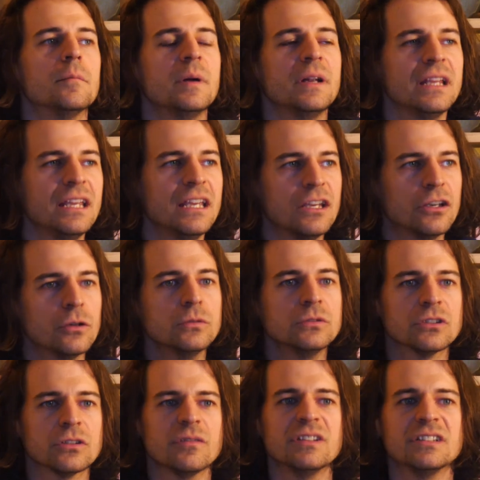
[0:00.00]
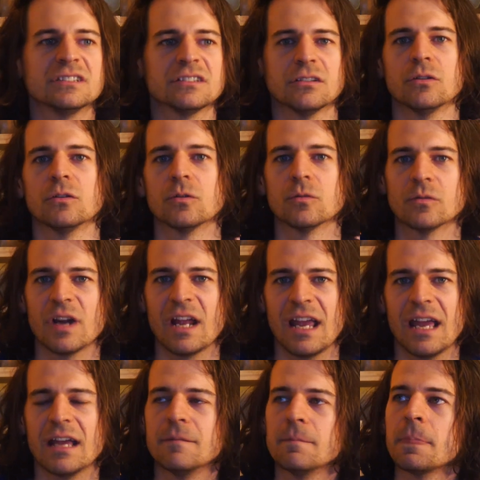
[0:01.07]
But he goes on this little
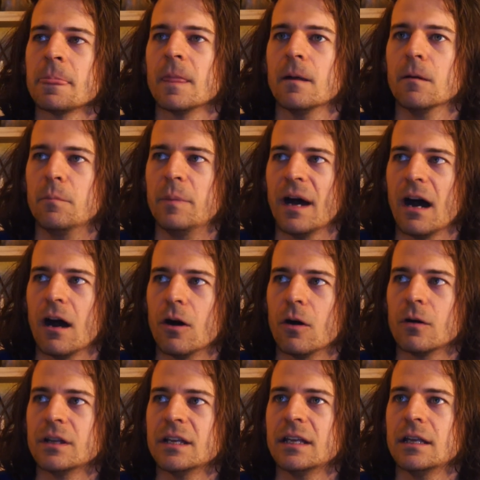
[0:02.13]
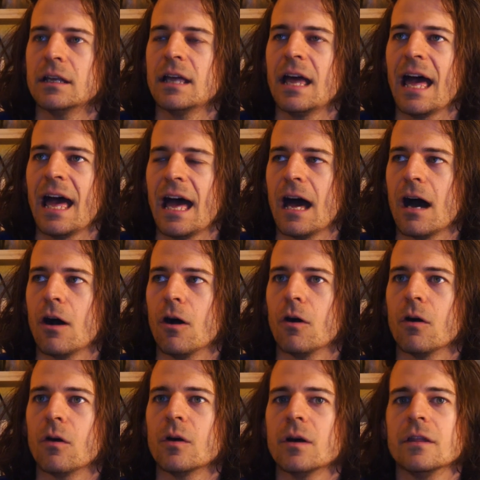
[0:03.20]
rant about
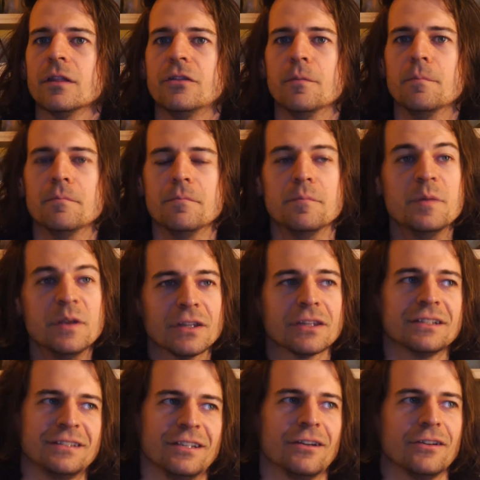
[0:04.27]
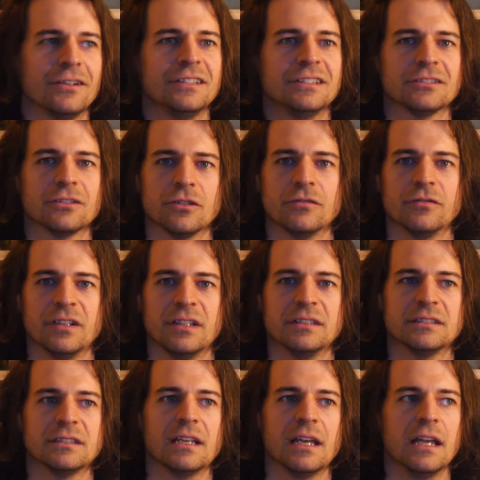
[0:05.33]
how the military
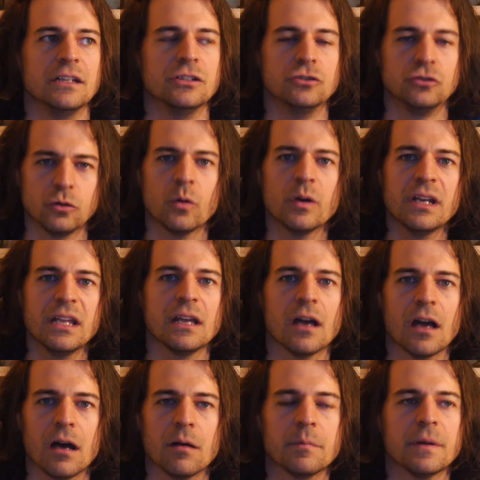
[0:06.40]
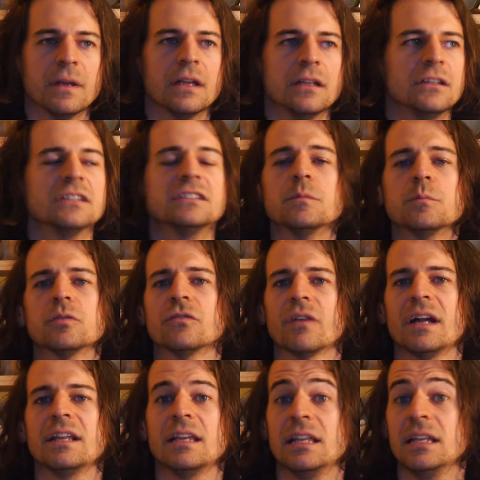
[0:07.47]
service and joining up doesn't
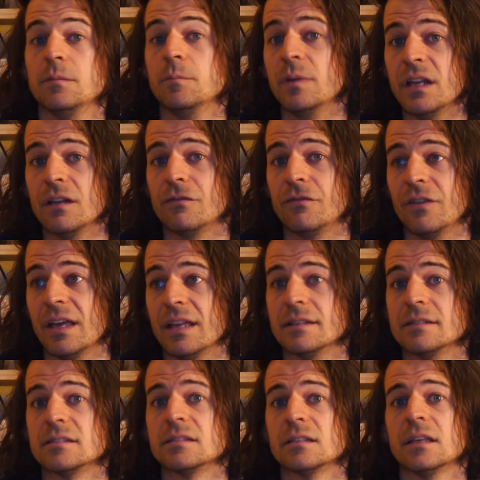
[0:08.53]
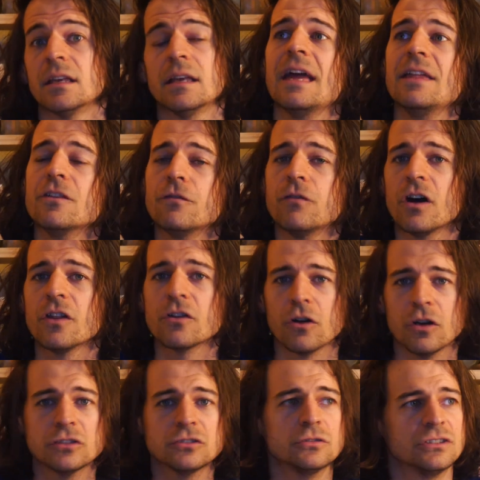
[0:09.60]
provide any benefits. And the father
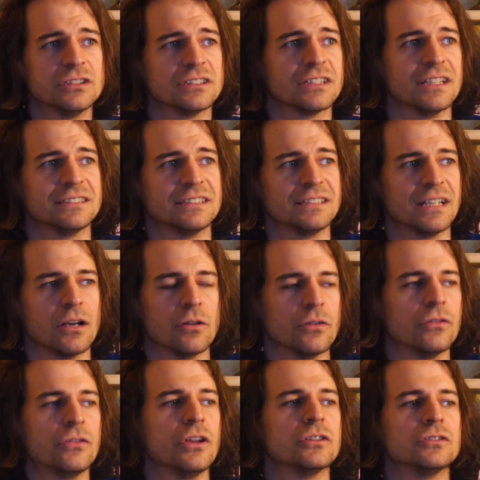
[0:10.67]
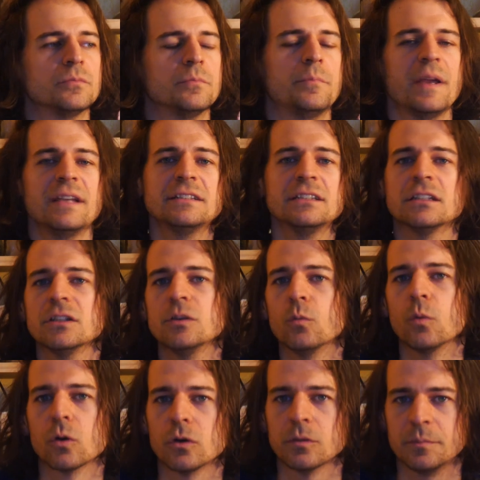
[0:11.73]
also discusses how there's basically
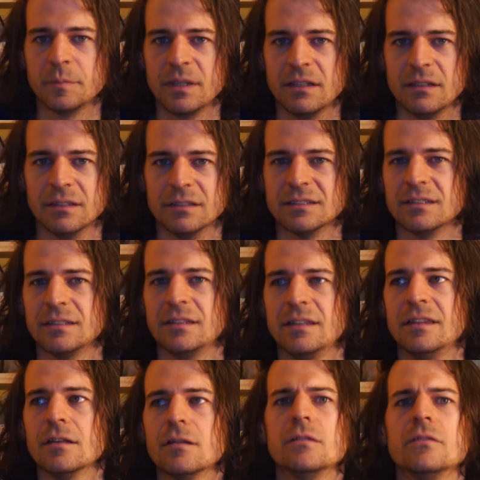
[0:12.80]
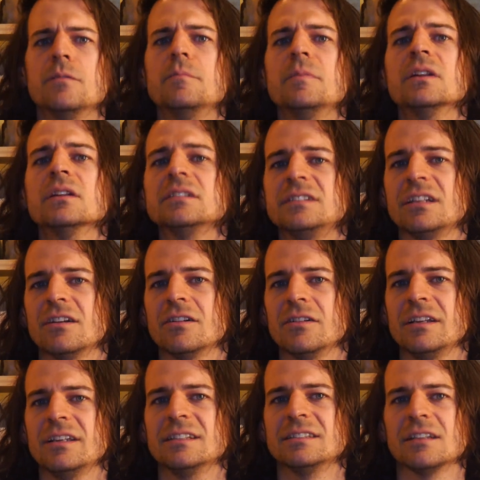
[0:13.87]
world peace. The
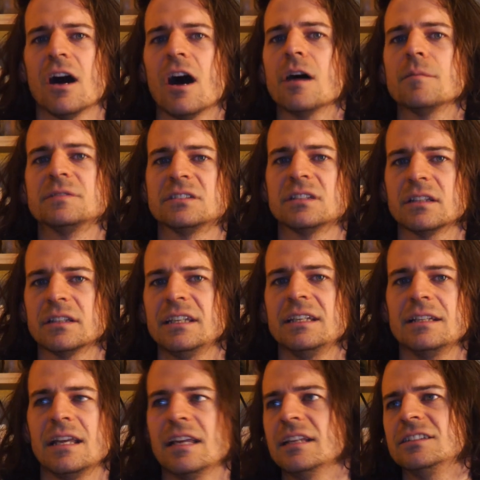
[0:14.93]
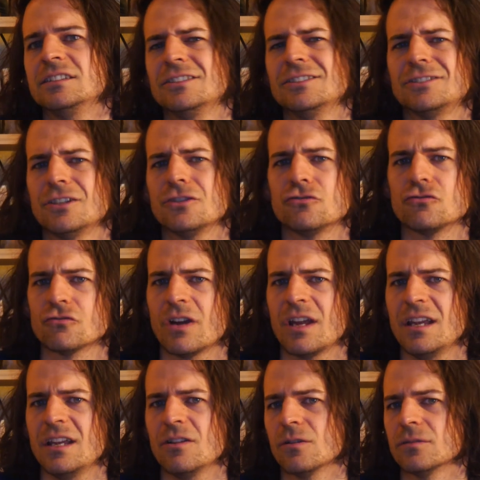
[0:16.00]
military is obsolete and it's just a
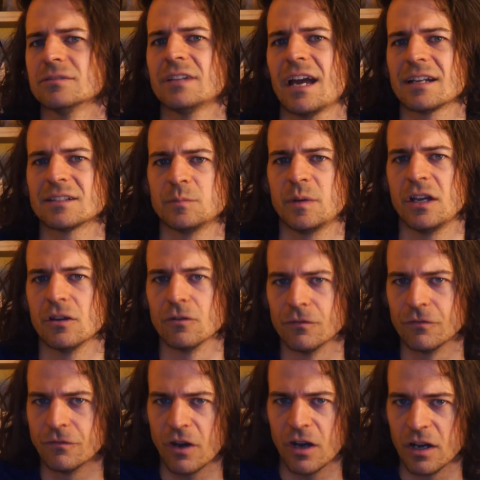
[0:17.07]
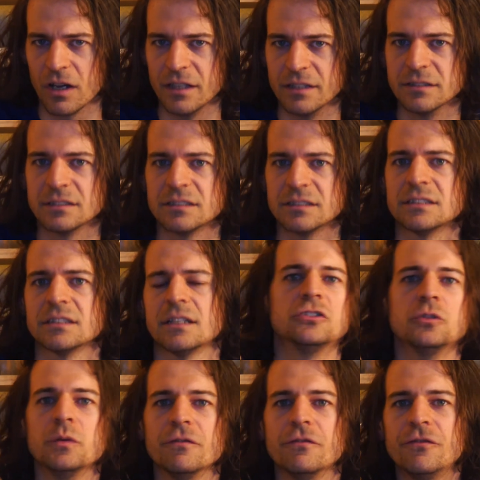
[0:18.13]
drain on taxpayer funds.
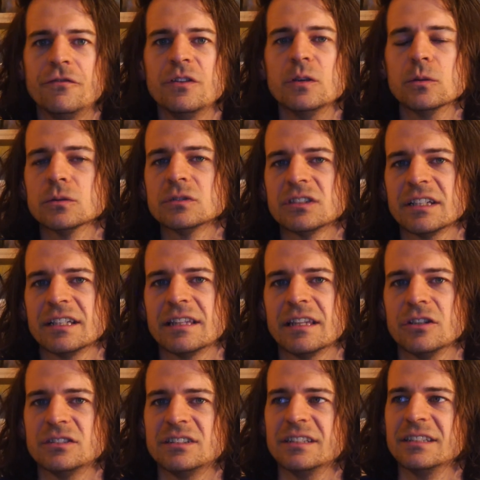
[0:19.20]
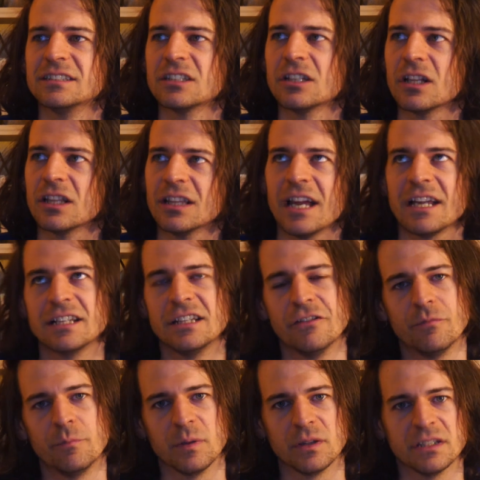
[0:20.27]
So it feels like there's this
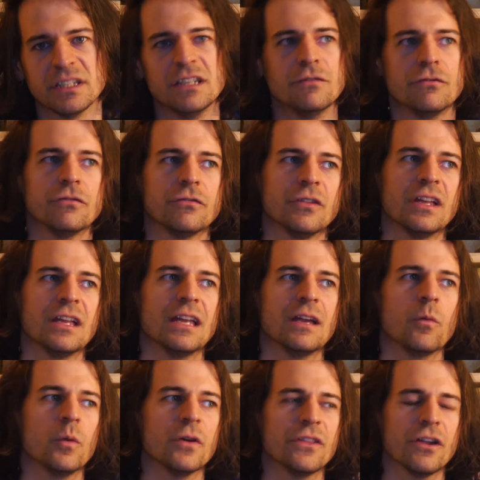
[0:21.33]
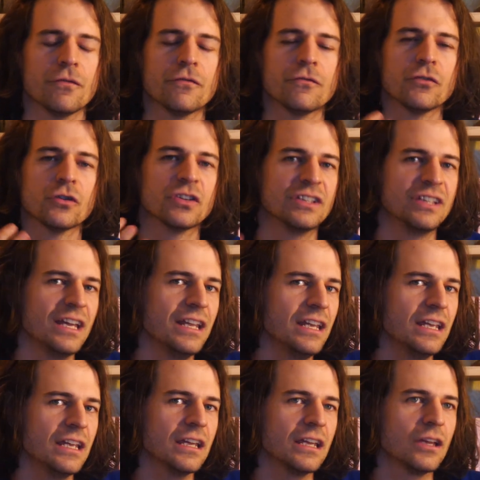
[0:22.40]
collective belief where they're
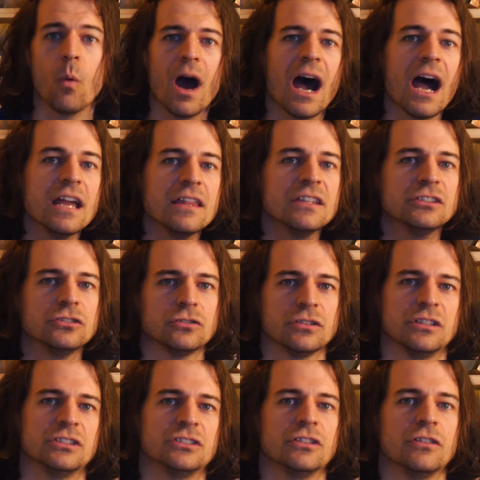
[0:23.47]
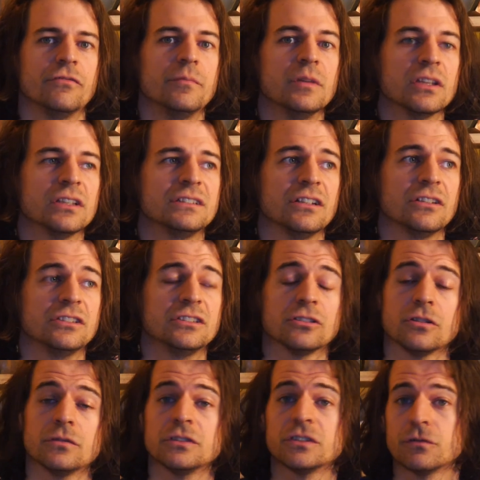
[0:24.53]
forgetting why this tradition of military
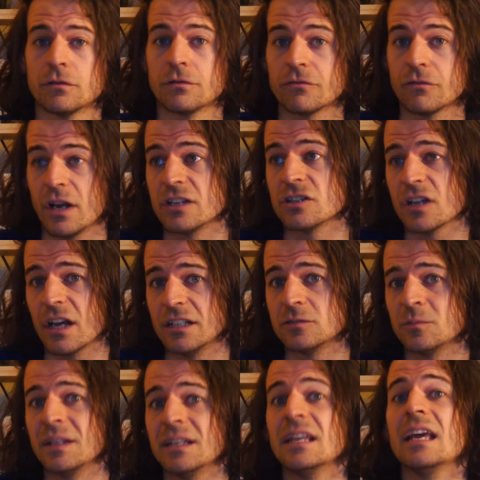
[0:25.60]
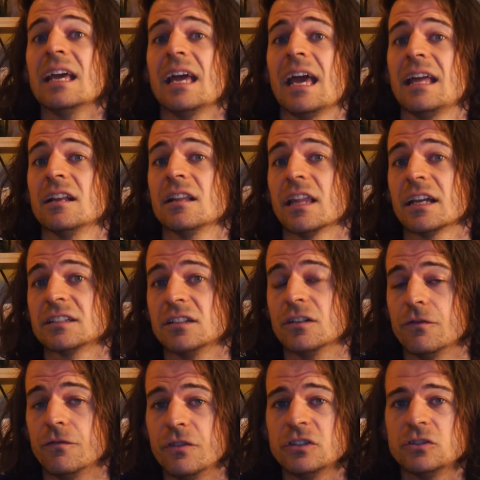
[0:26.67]
service for franchisement and elected
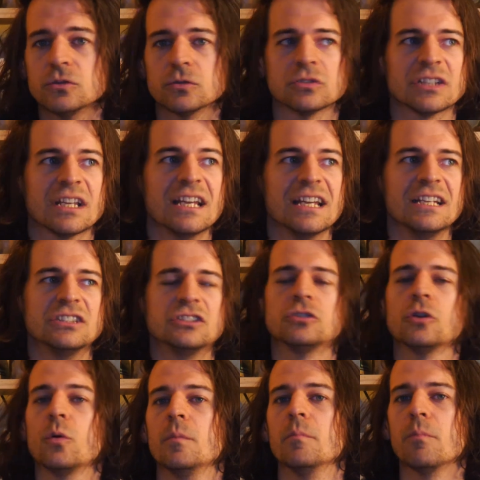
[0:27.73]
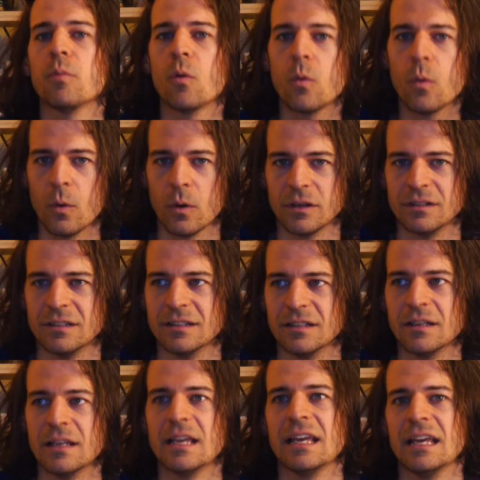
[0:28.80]
officials is so important
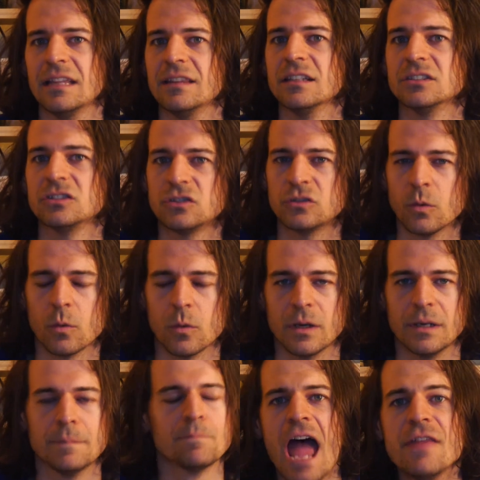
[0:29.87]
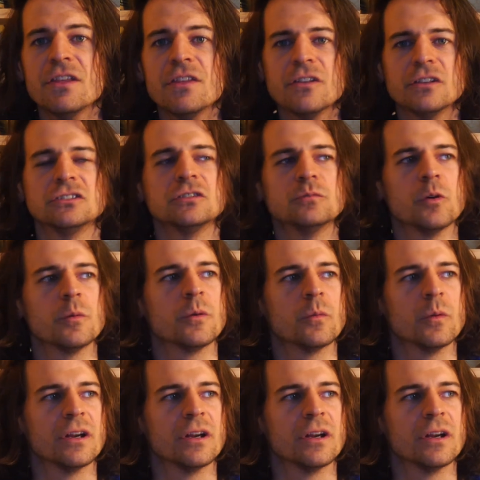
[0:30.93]
in this story. And then there's this moment